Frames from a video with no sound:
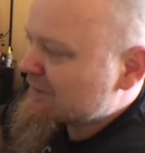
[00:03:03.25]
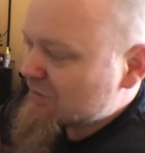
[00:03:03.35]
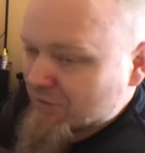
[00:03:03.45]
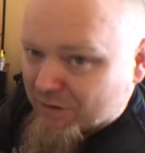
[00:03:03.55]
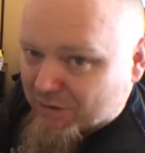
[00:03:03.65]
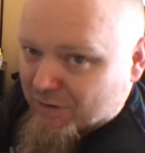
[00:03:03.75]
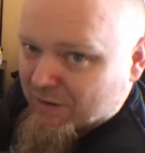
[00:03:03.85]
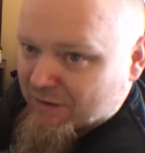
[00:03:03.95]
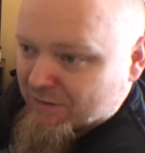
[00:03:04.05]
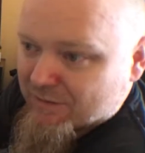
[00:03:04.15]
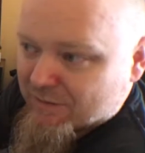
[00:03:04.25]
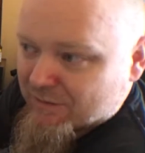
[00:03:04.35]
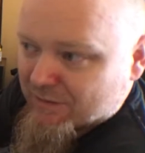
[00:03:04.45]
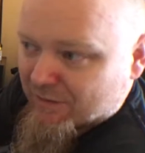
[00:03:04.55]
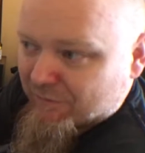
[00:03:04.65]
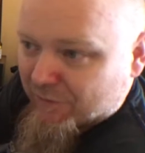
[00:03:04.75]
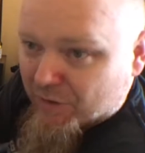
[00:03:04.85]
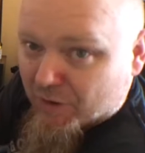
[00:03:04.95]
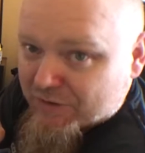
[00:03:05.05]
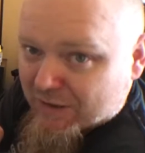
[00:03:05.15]
So you need to, for
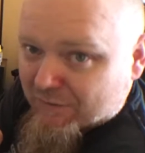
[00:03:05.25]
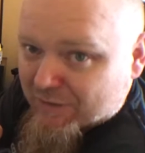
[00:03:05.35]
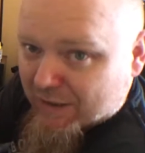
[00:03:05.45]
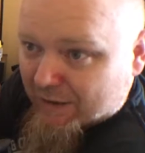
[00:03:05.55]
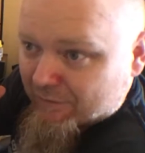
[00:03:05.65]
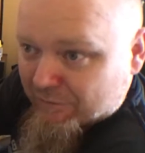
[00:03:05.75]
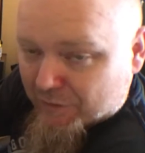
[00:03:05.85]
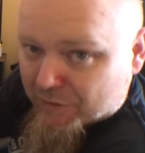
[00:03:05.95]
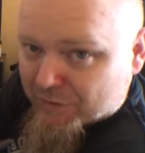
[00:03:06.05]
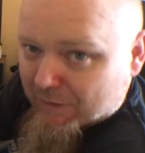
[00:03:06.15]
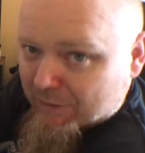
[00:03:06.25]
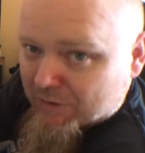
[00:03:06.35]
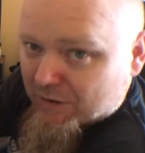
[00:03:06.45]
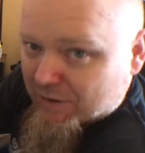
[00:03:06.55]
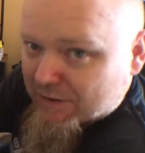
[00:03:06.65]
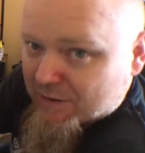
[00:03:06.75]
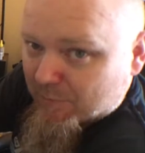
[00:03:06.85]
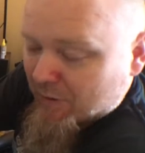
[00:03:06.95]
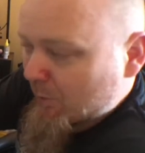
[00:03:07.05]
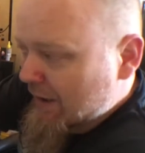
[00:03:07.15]
your safety and for those around you, you need to
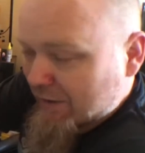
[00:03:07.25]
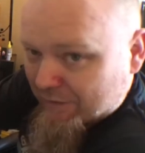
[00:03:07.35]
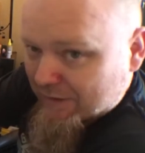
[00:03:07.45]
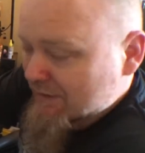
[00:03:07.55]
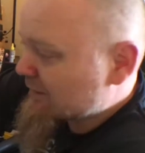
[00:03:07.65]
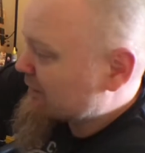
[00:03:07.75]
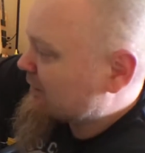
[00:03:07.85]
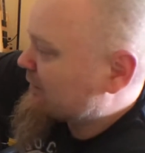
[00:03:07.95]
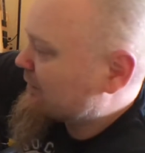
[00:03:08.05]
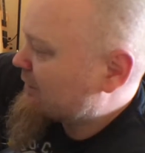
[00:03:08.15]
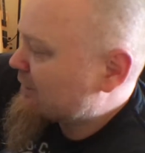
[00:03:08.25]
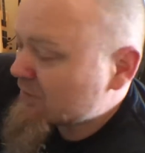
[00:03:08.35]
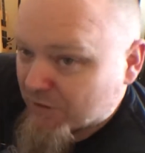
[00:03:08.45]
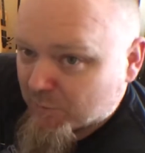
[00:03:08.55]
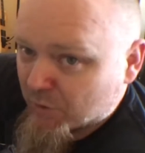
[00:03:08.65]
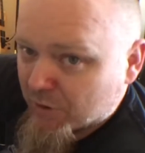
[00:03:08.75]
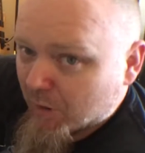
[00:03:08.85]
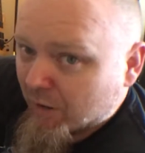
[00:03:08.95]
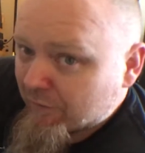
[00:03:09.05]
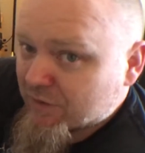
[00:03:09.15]
be aware of this. It's not to put you
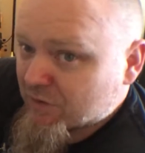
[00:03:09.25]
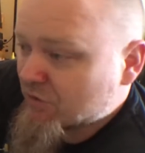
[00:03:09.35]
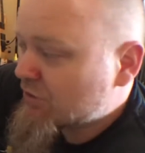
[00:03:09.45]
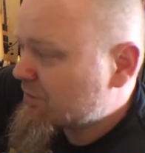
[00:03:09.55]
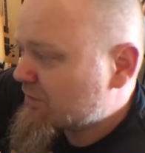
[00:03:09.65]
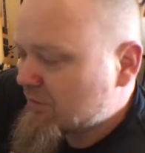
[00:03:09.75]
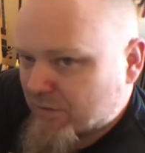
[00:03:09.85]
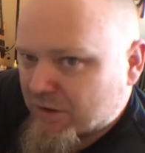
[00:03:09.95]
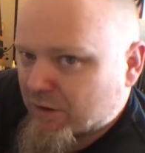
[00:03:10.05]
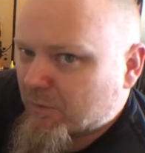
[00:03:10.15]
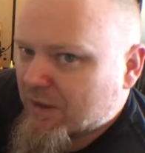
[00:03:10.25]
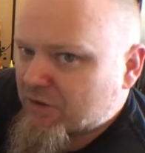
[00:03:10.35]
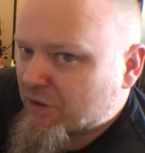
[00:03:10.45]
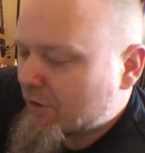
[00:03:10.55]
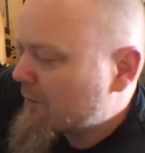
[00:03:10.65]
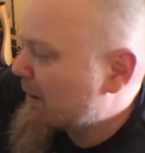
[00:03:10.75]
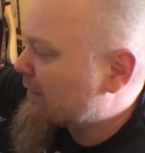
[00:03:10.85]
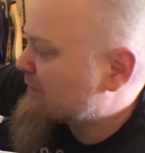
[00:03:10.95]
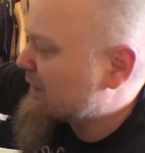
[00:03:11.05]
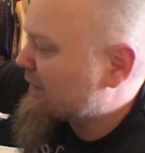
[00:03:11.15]
off, it's just you do need to know
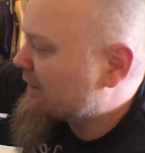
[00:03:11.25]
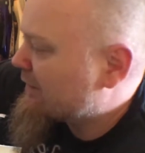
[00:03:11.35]
about it.